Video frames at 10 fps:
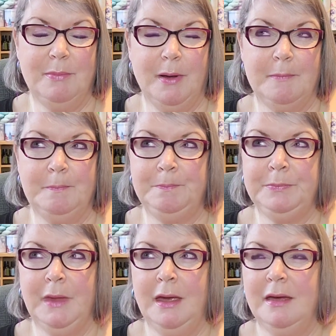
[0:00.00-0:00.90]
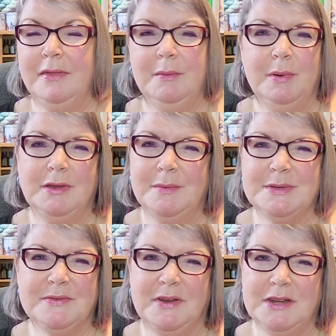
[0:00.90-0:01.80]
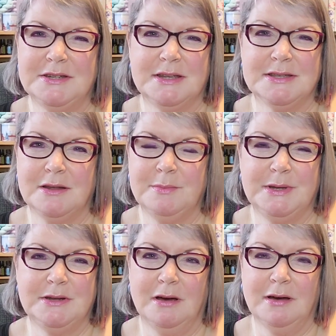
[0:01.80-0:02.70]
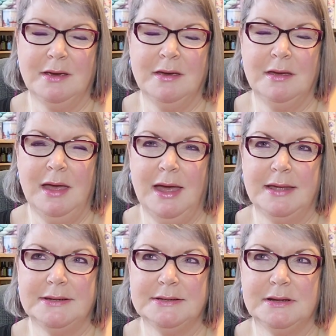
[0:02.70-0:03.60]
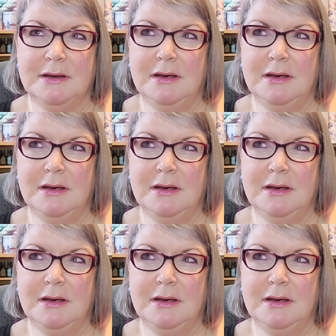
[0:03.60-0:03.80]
But I think by the time it's finished, it's going to be dark and